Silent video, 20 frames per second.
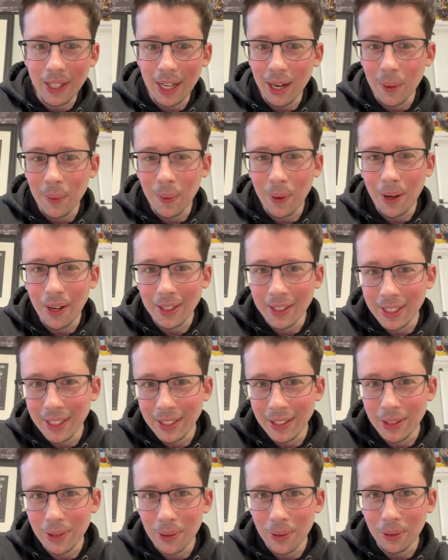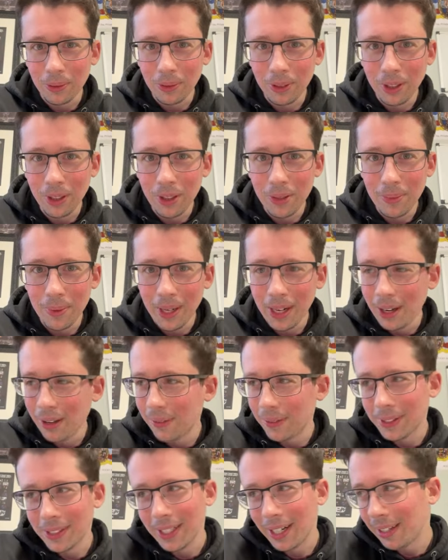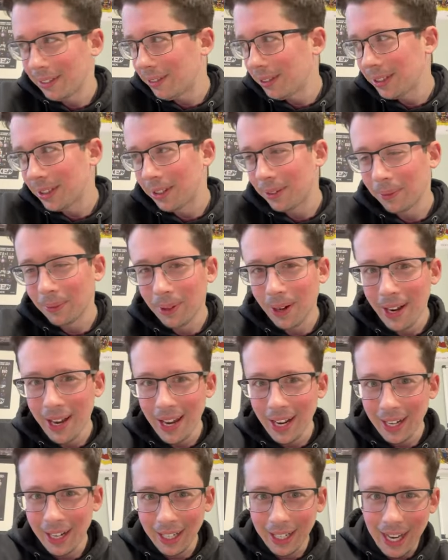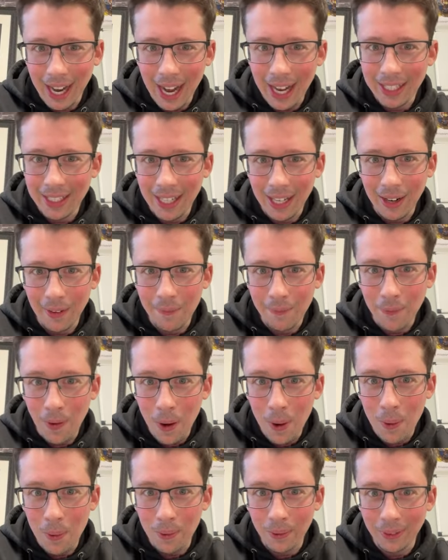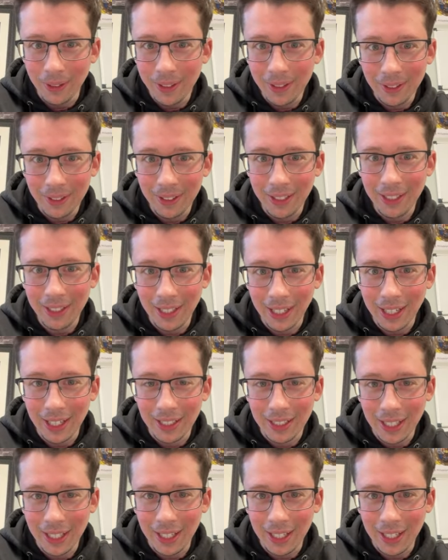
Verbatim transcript: And I walked into a room and all of a sudden I looked the right and a guy's on a phone, literally like a,